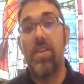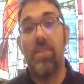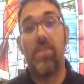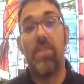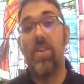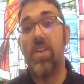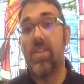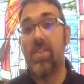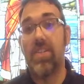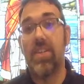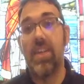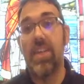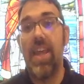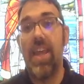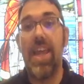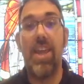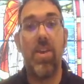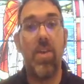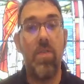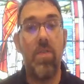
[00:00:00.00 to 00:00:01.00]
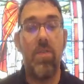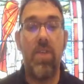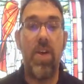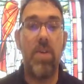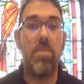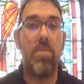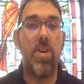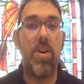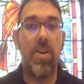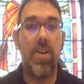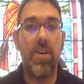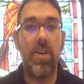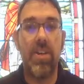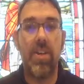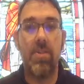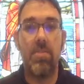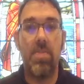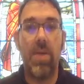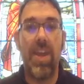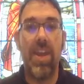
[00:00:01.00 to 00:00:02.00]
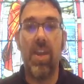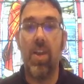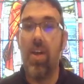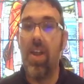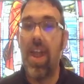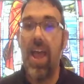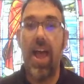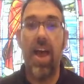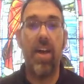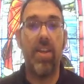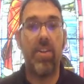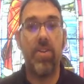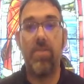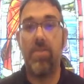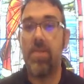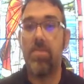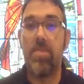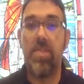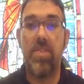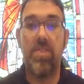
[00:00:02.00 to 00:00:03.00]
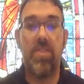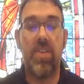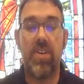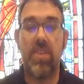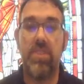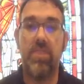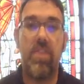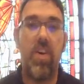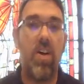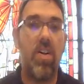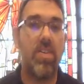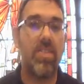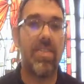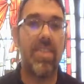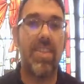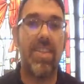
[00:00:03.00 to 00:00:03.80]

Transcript: the first Sunday in November, depending on how November 1st falls.